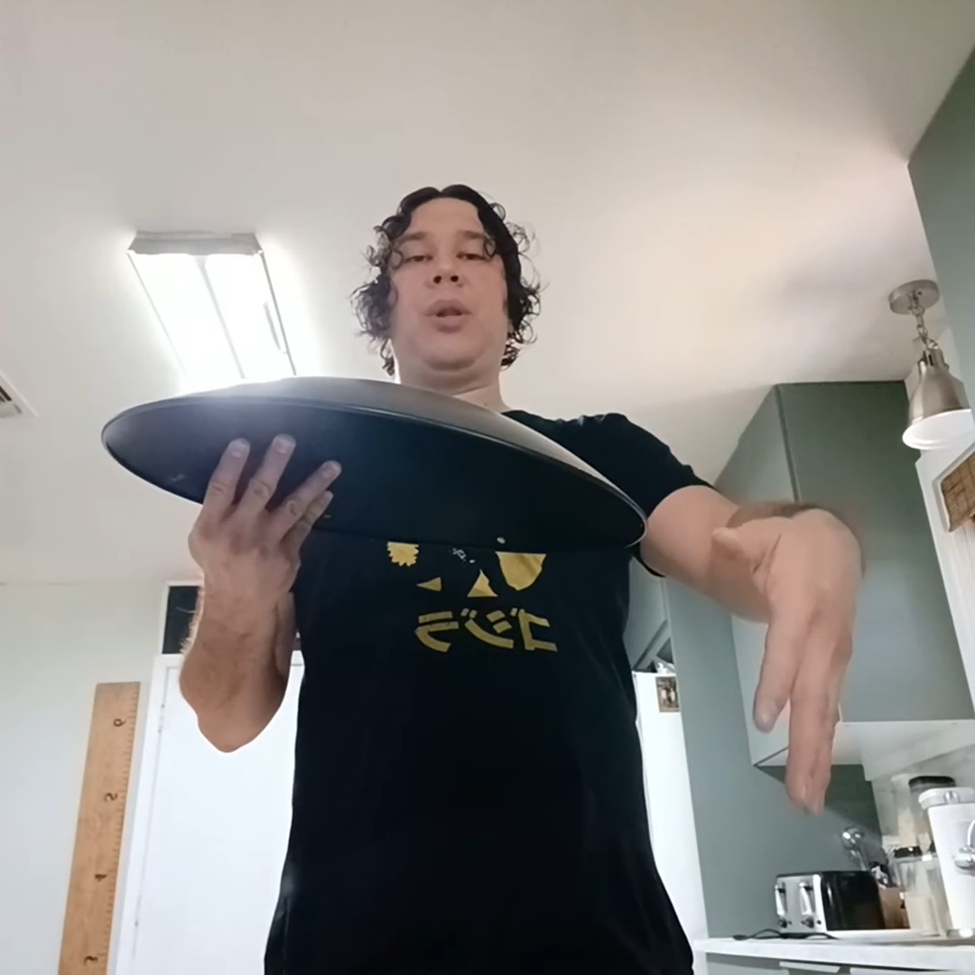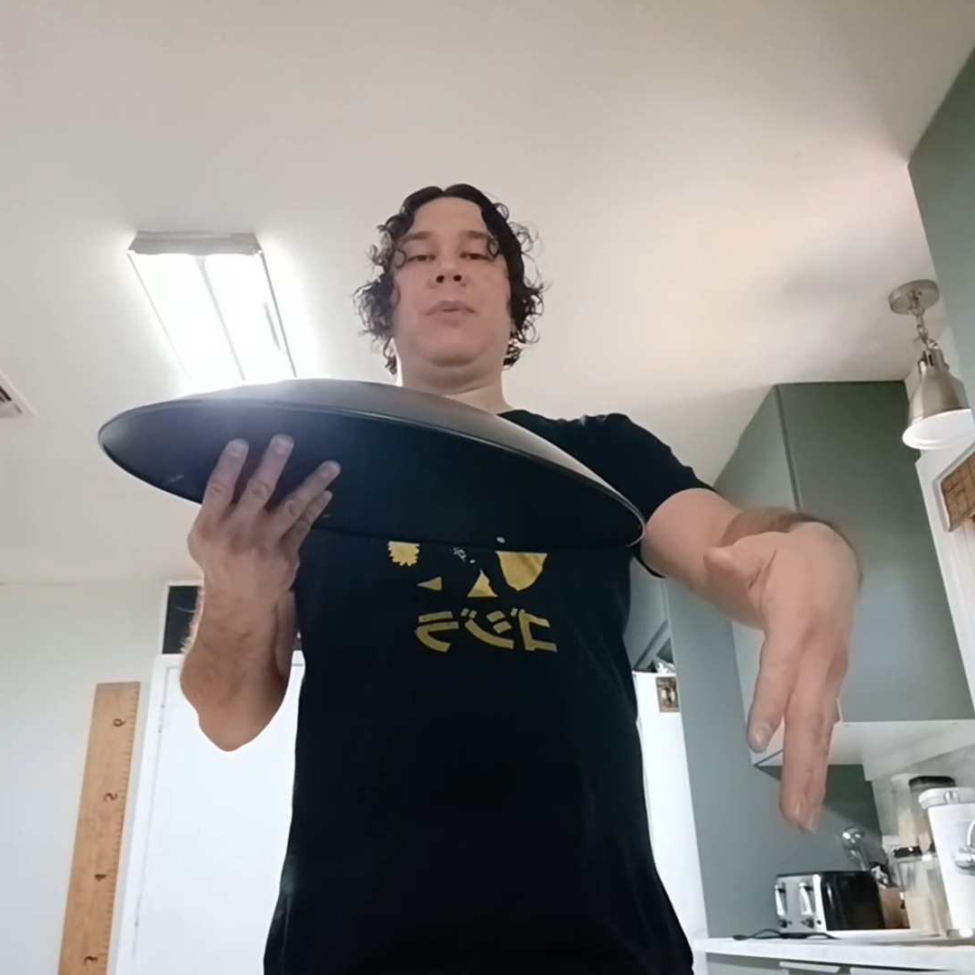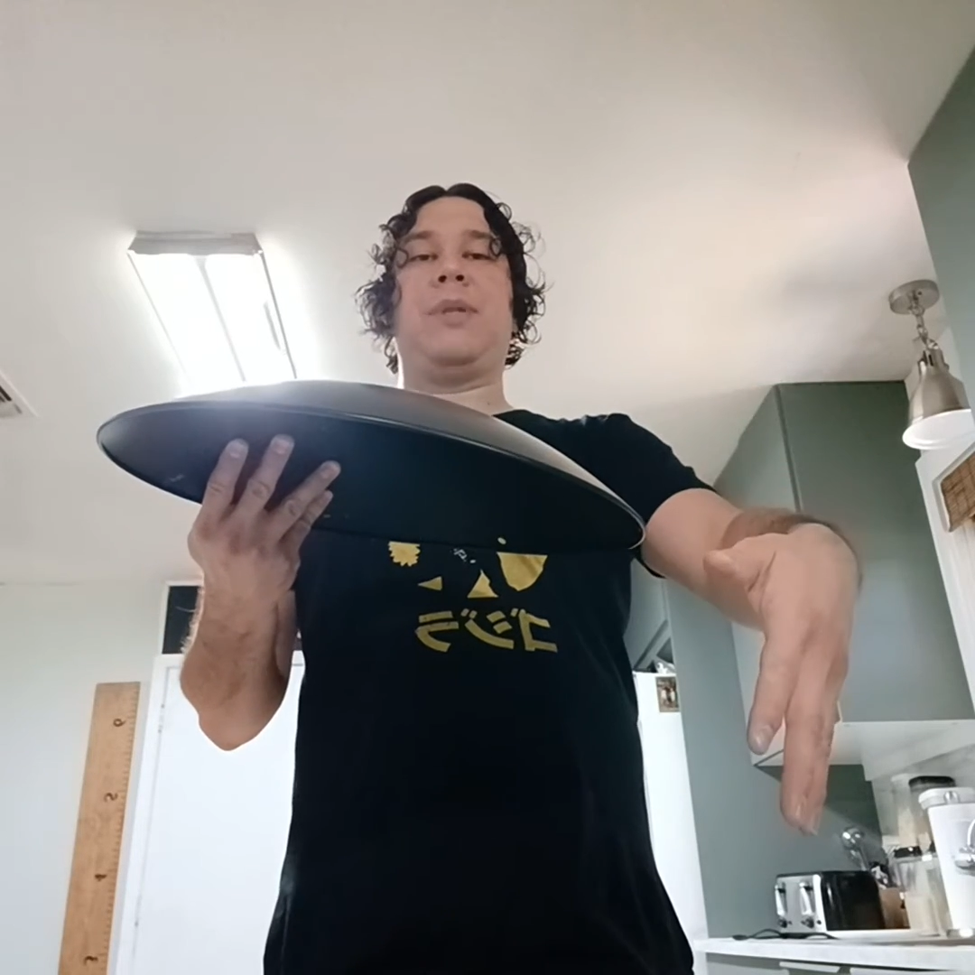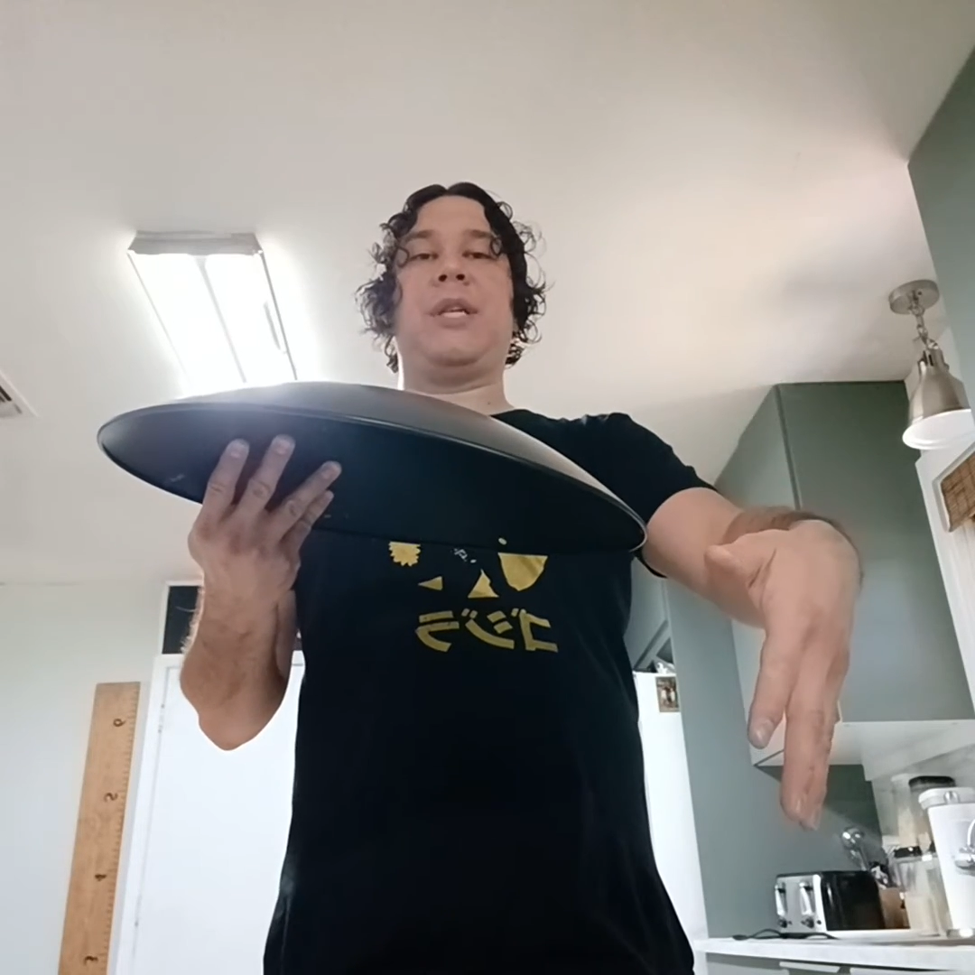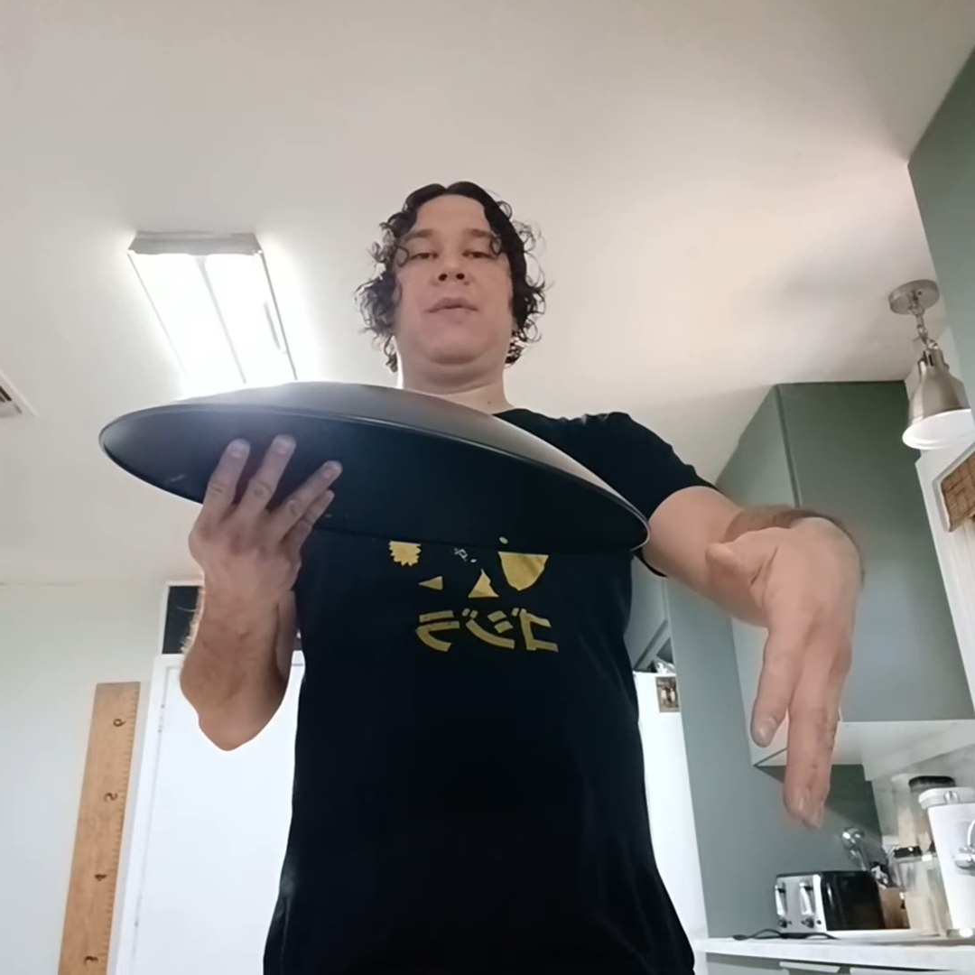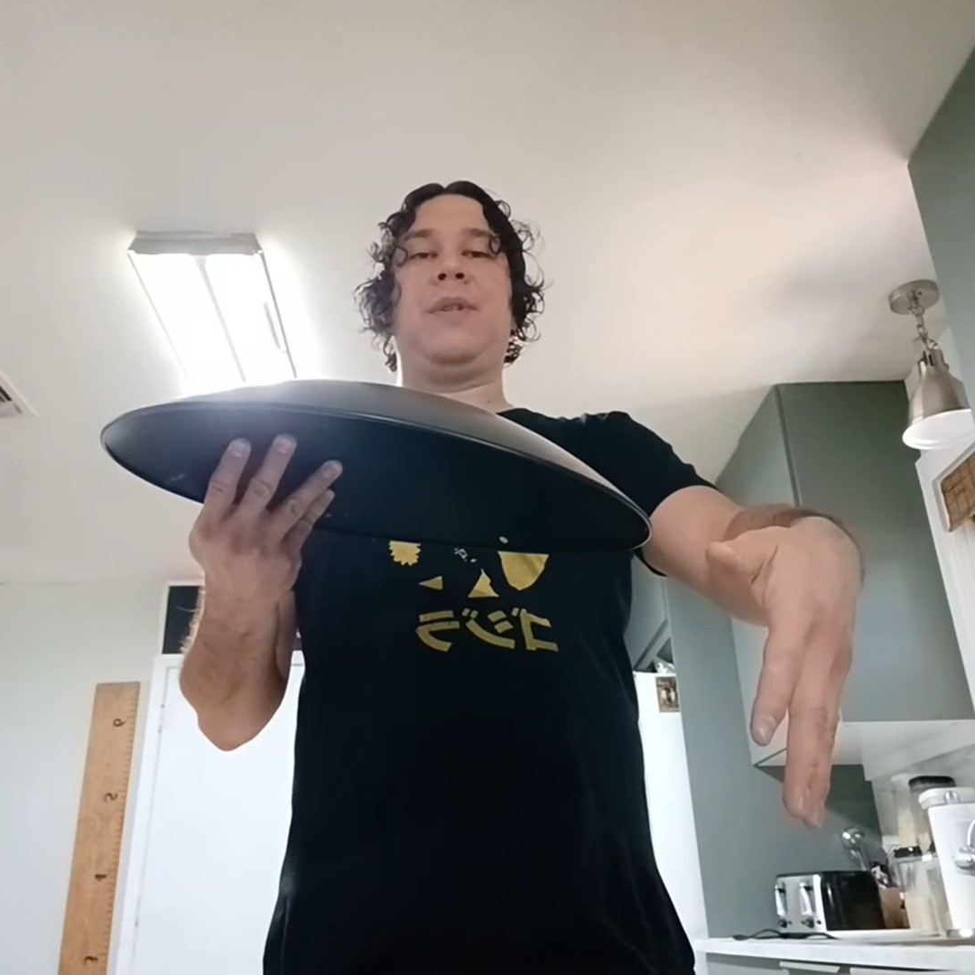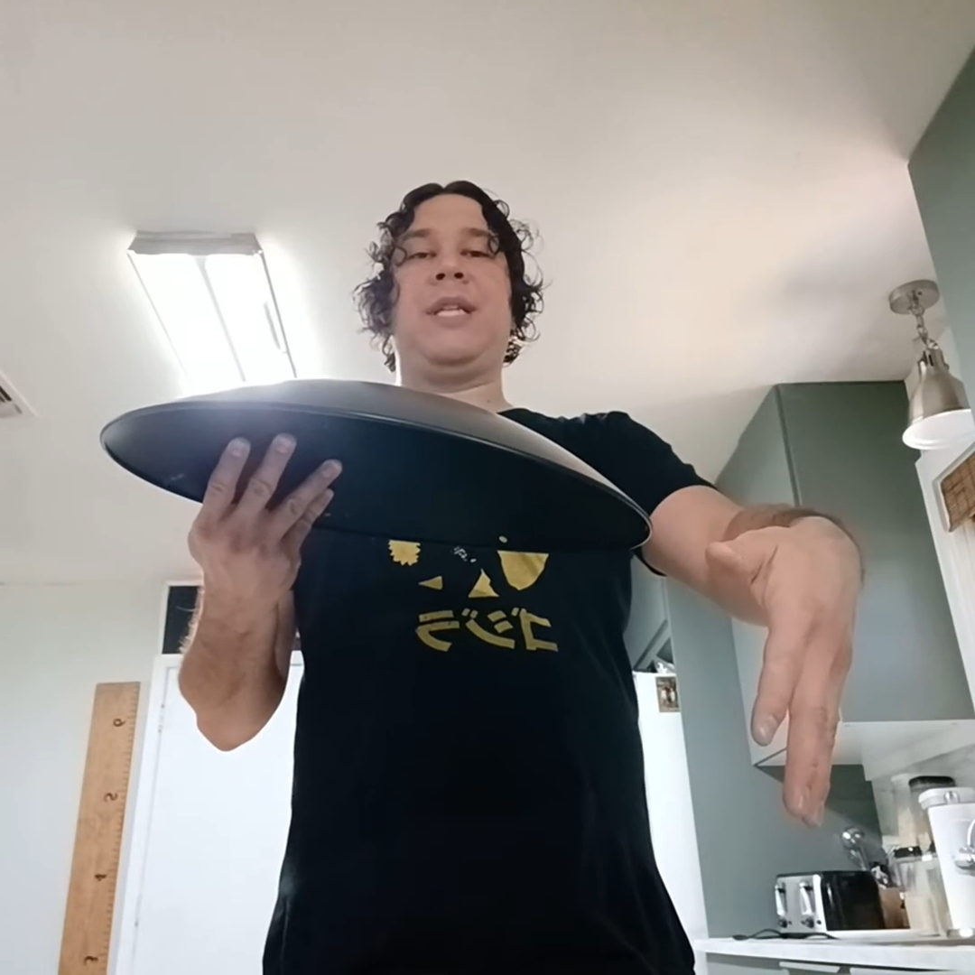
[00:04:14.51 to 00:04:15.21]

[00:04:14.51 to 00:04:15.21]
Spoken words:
themselves